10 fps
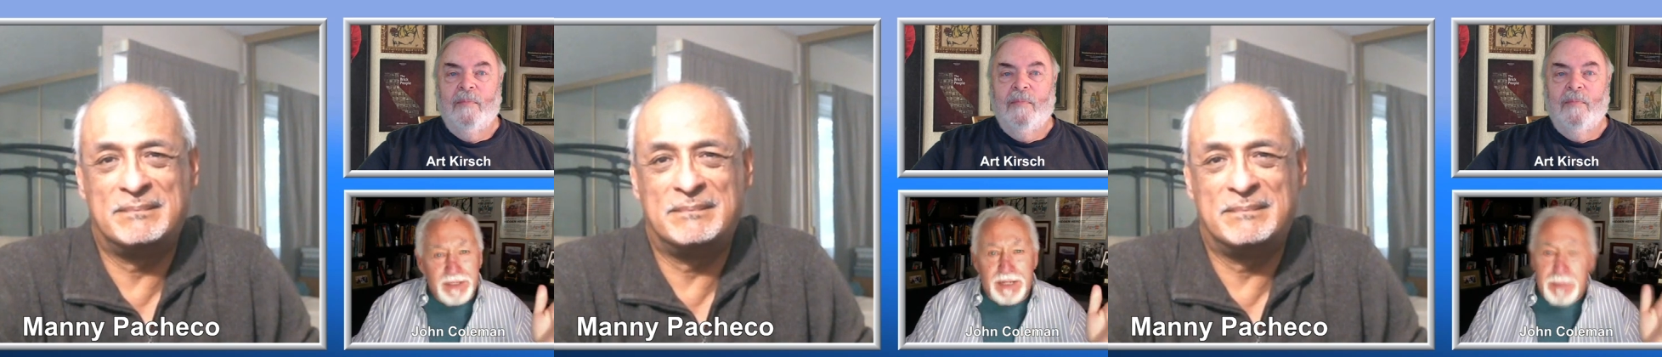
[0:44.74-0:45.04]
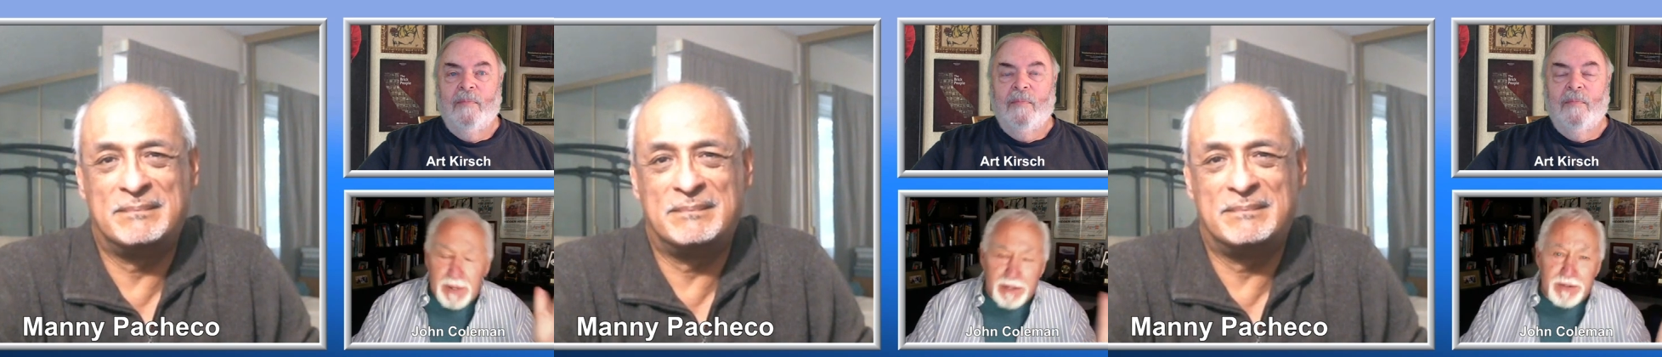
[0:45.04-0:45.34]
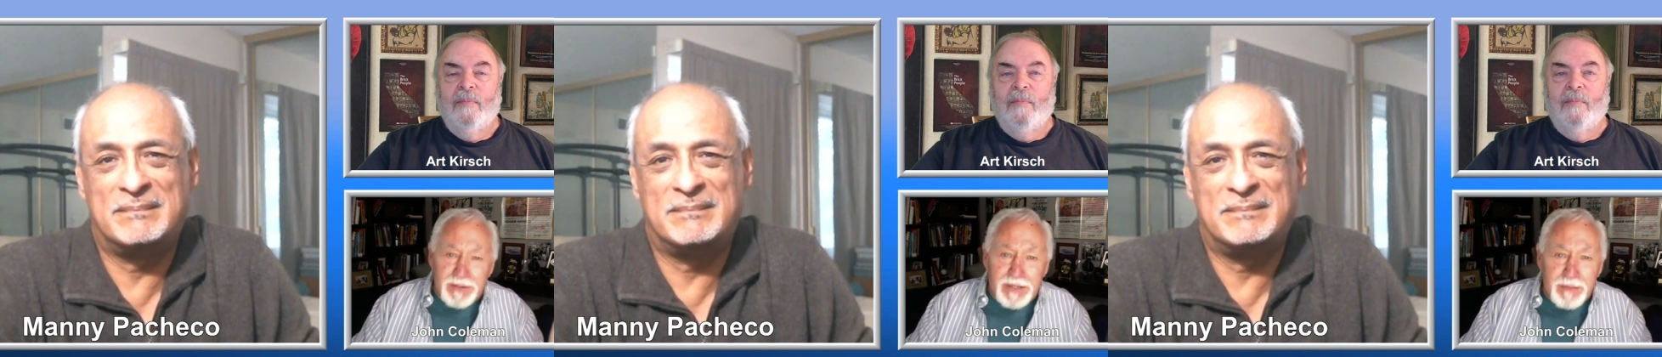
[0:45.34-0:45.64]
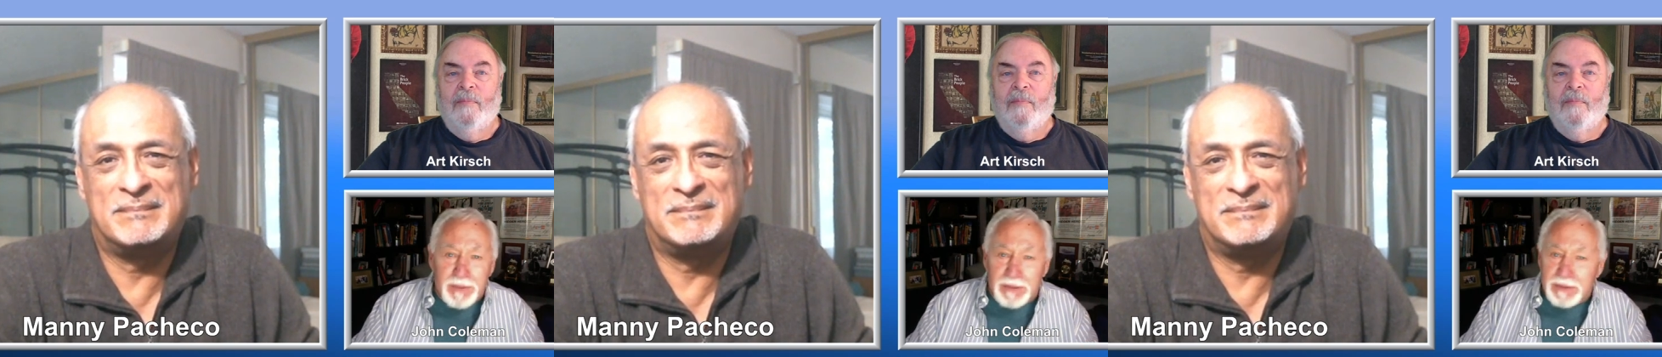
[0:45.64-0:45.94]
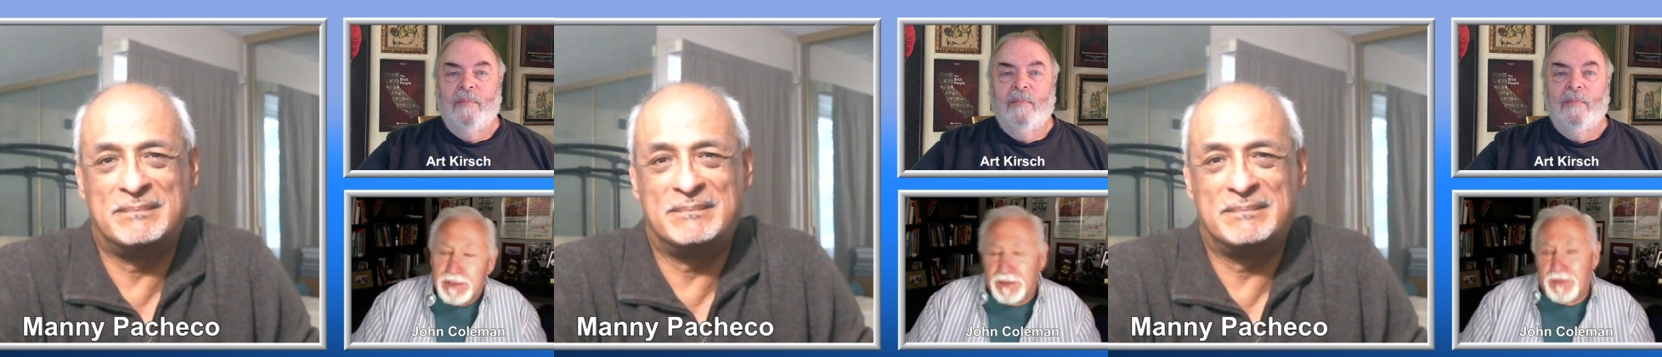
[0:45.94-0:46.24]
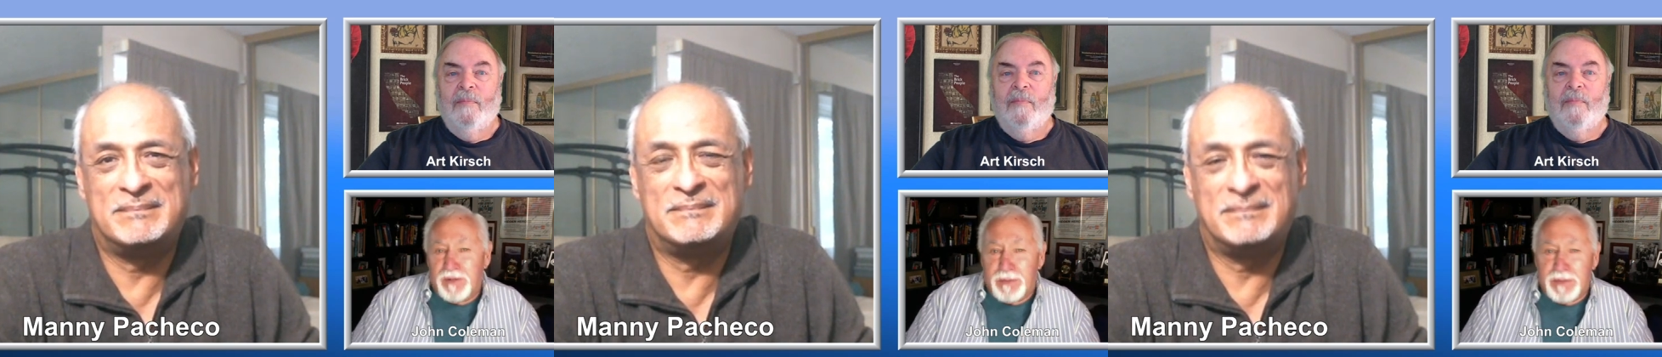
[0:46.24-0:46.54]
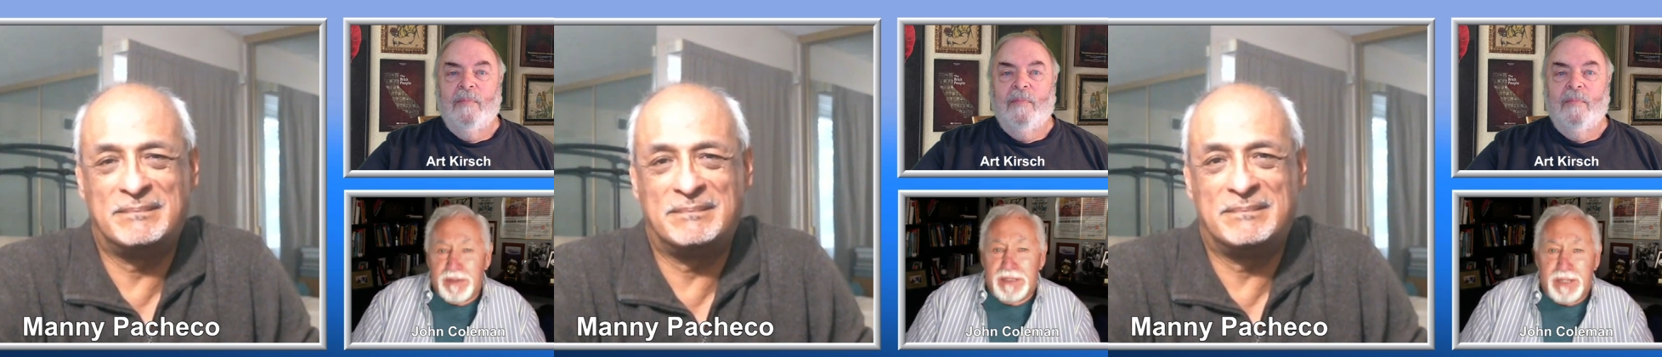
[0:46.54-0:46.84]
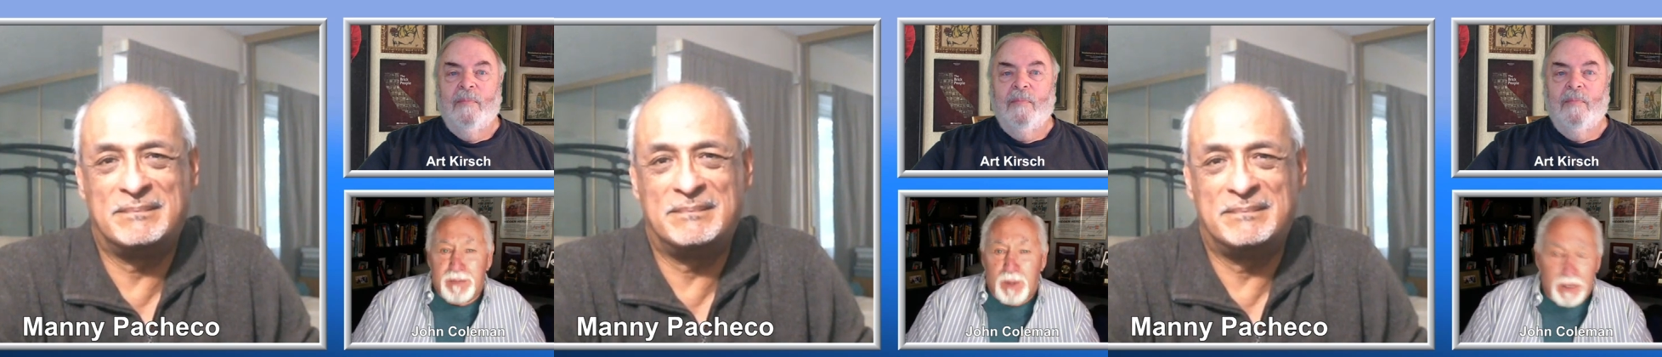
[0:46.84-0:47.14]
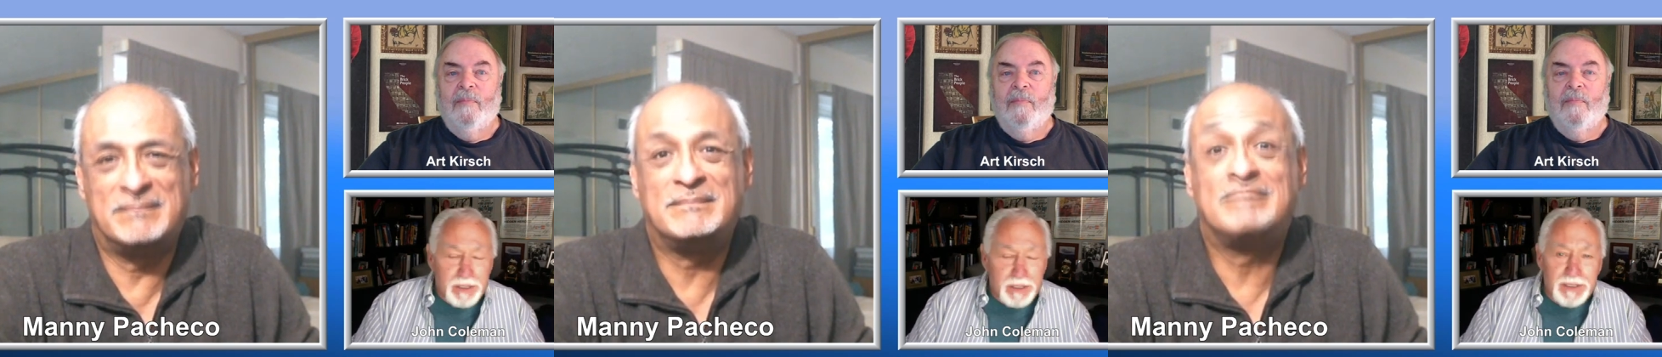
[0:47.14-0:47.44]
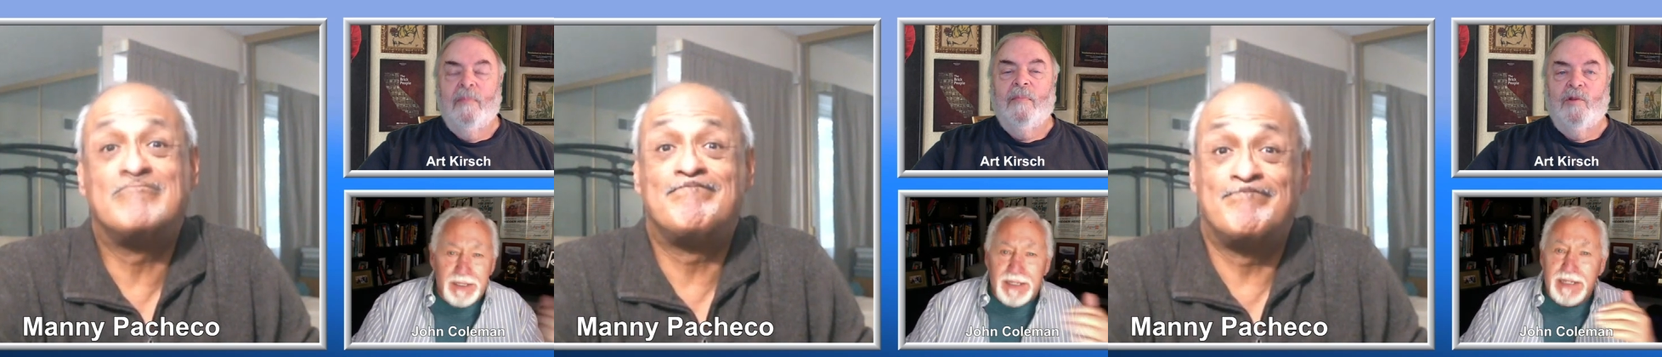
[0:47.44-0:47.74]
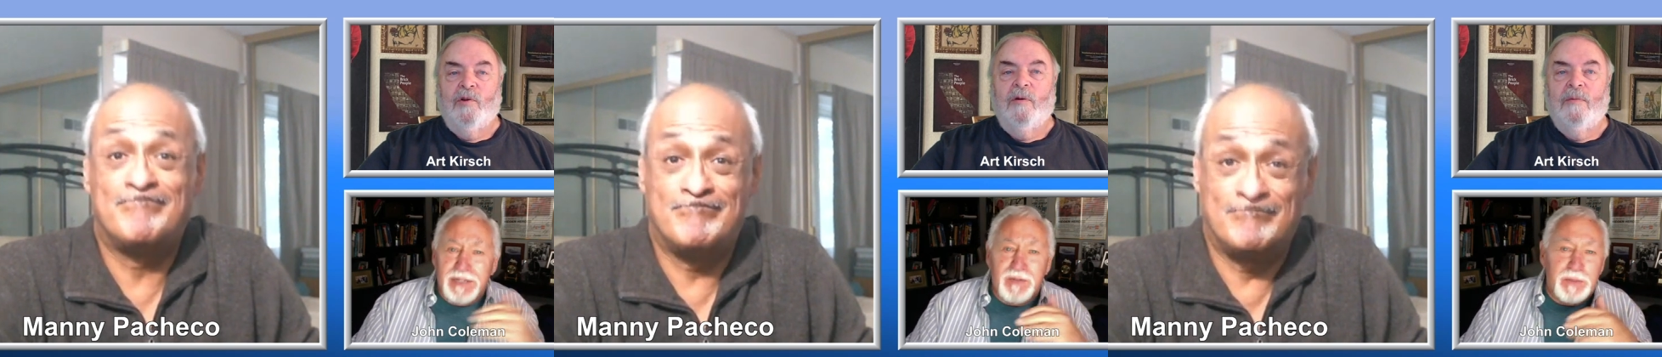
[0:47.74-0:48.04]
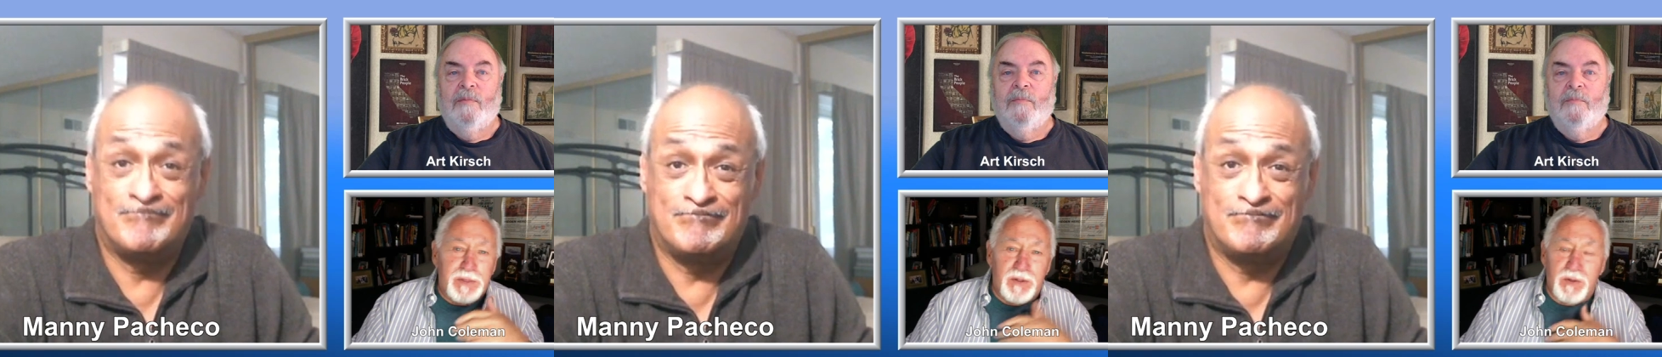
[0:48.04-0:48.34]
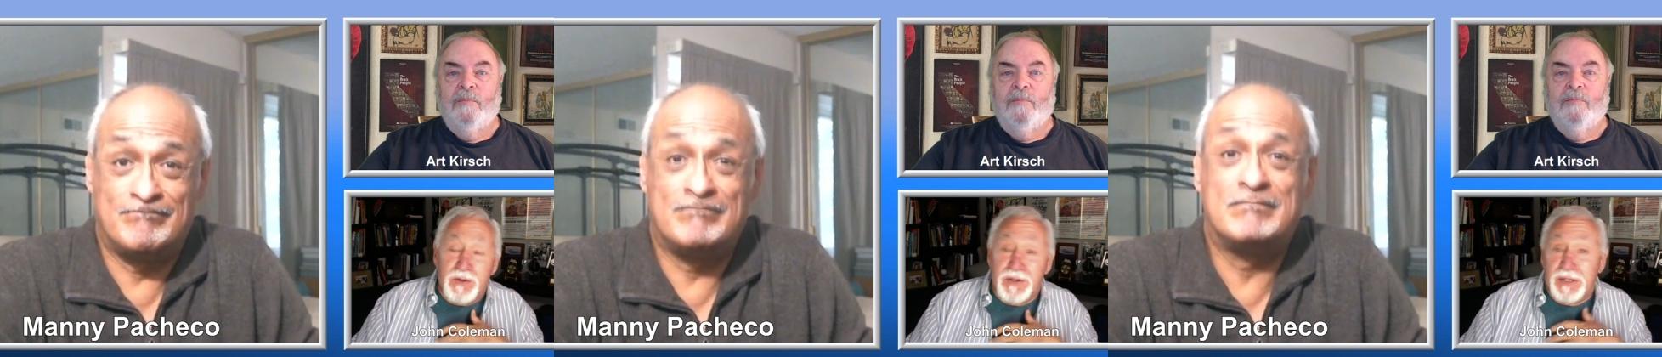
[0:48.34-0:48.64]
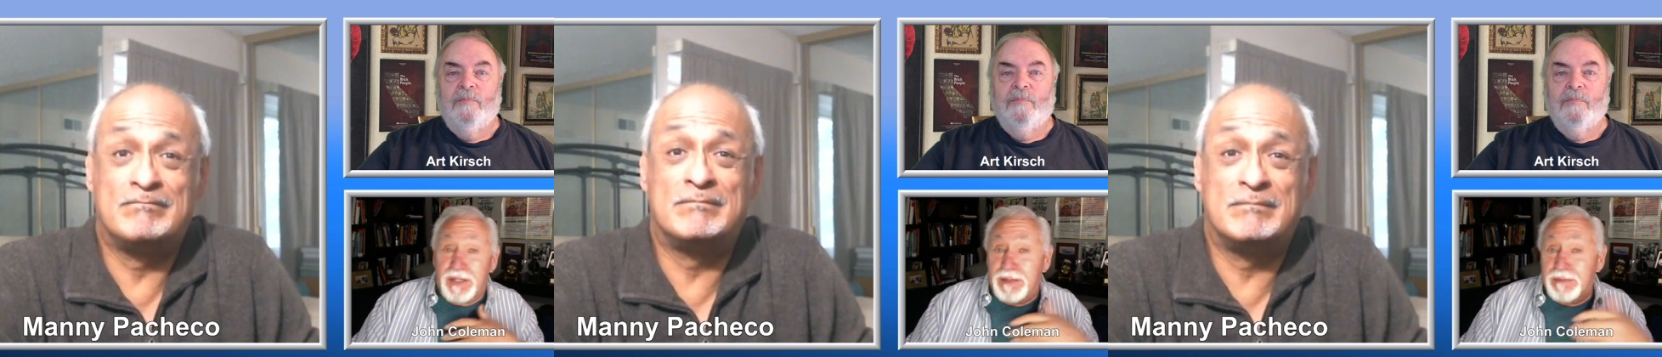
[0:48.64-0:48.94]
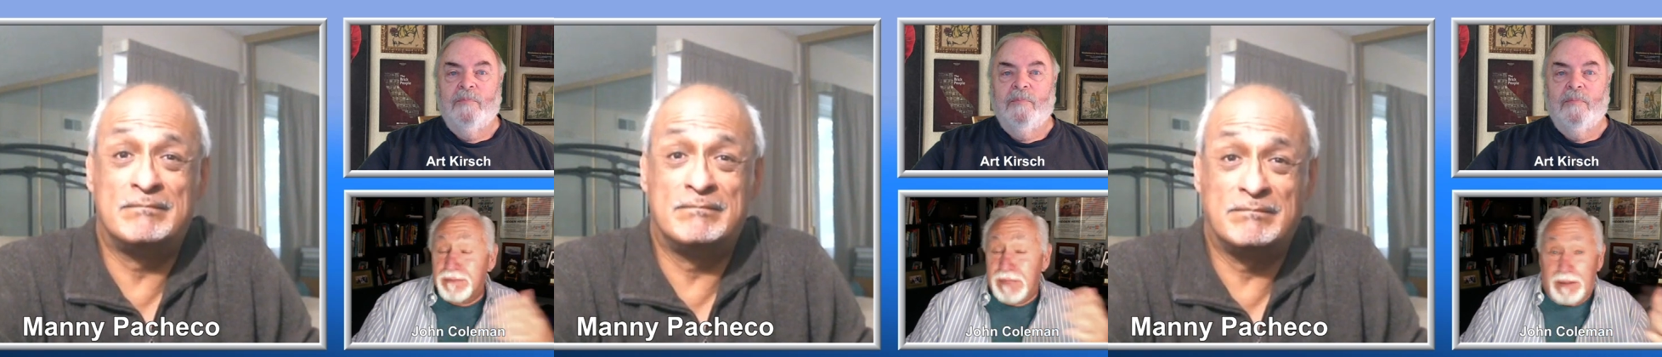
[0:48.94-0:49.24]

Speaker 1: the Empire State Building is a famous landmark. Sure. It's been used in,